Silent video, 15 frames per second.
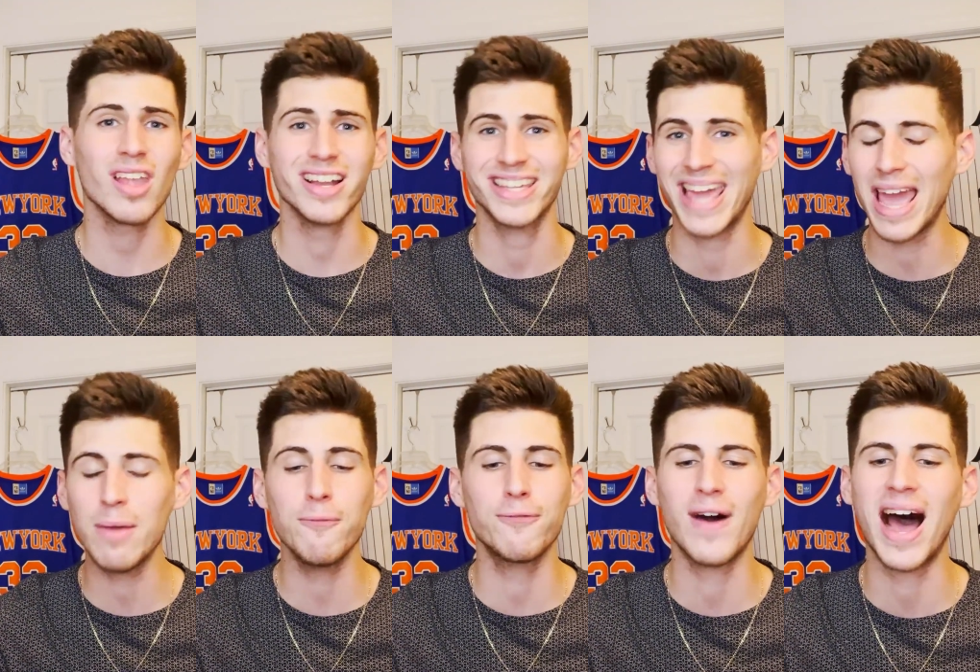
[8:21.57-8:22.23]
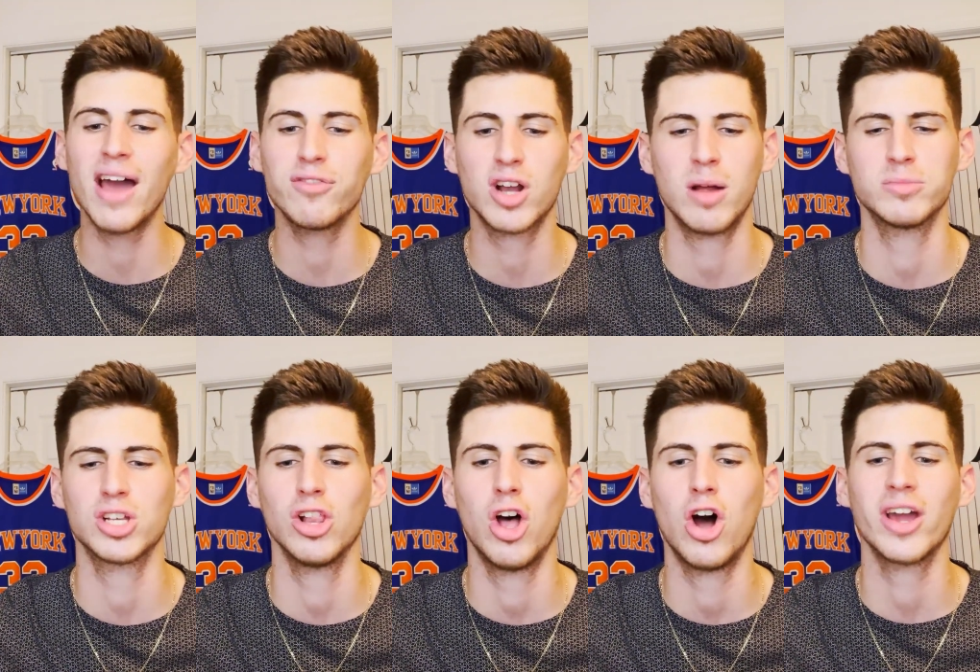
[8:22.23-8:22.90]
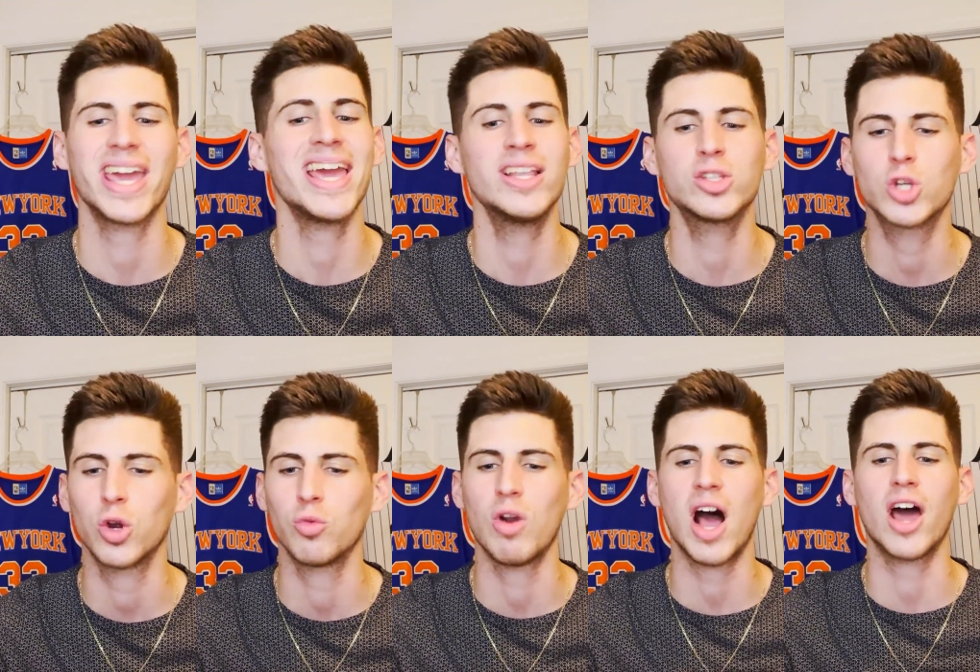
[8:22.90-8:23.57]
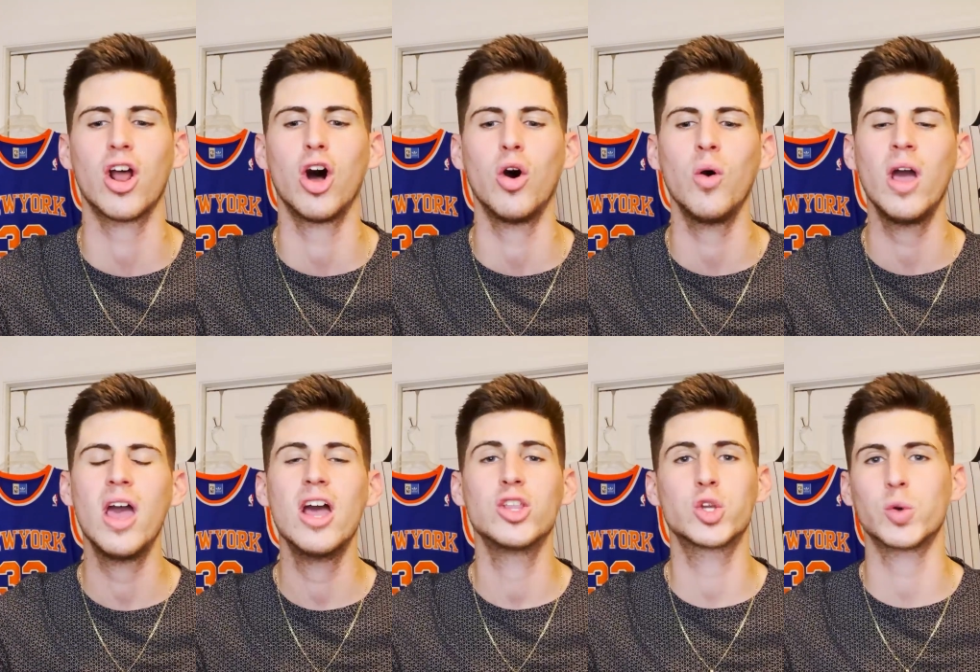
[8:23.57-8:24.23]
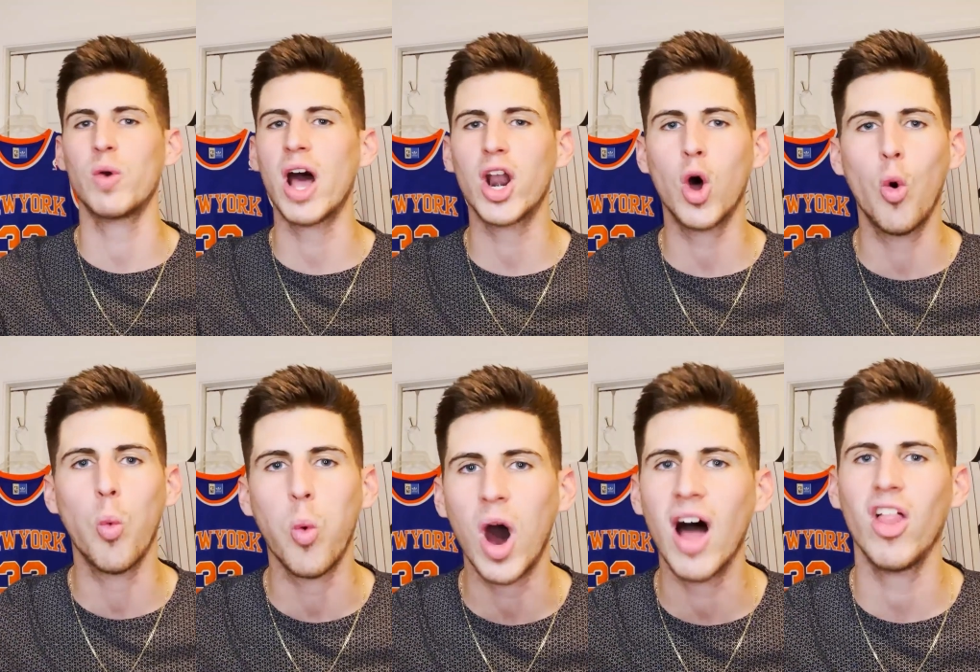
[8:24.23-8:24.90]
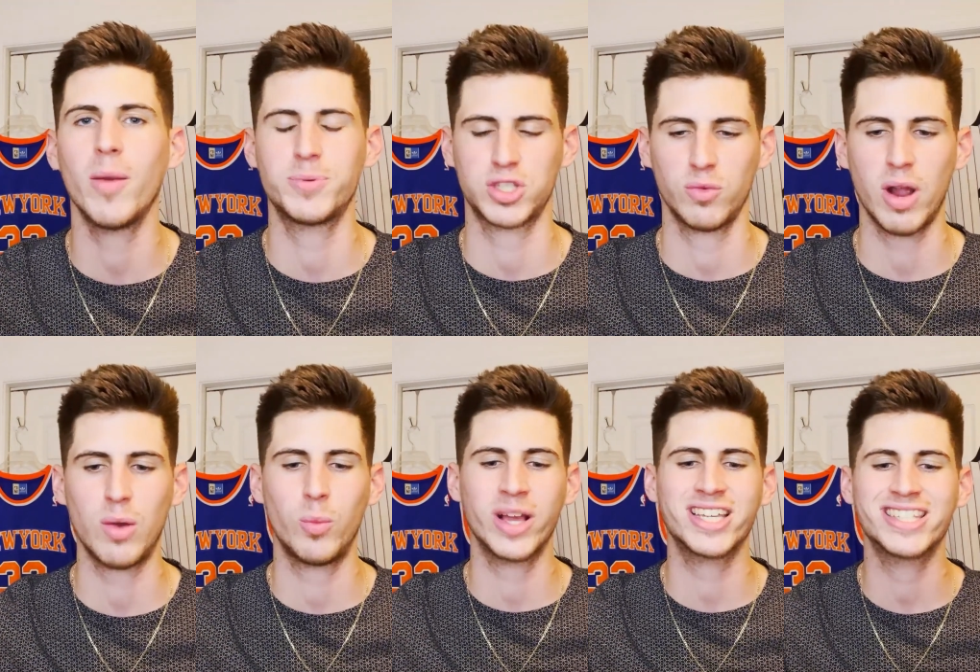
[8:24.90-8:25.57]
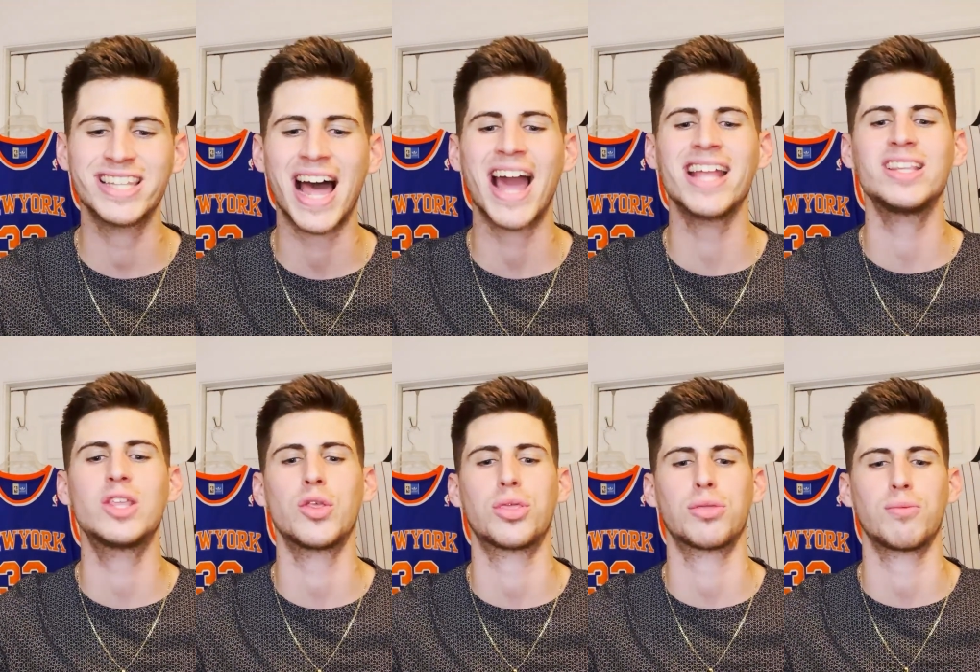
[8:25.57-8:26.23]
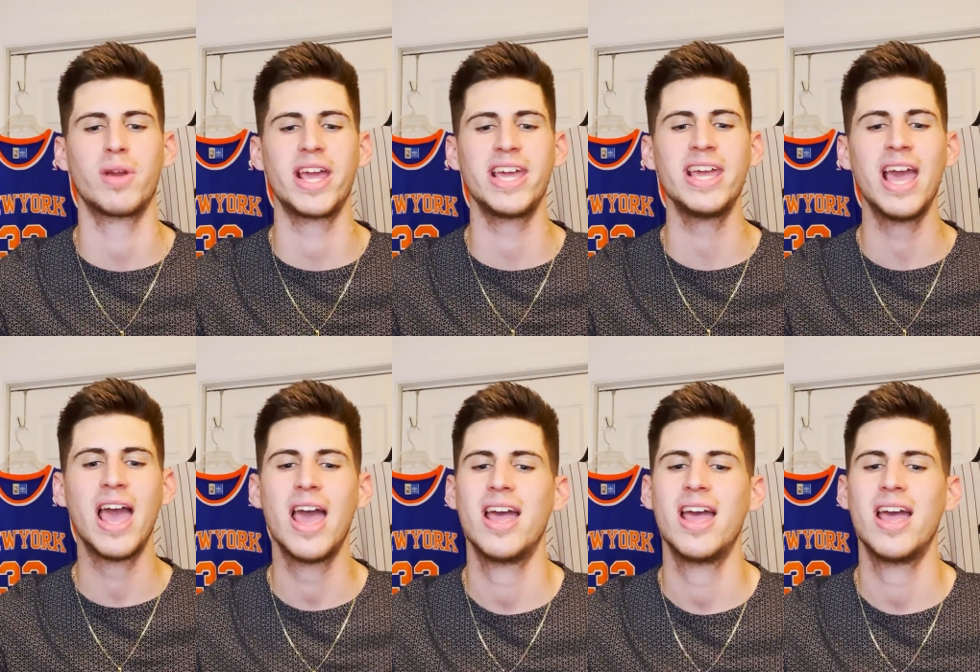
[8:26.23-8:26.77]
Game 5 comes along in Toronto. Toronto wallops the Red Wings 9-3.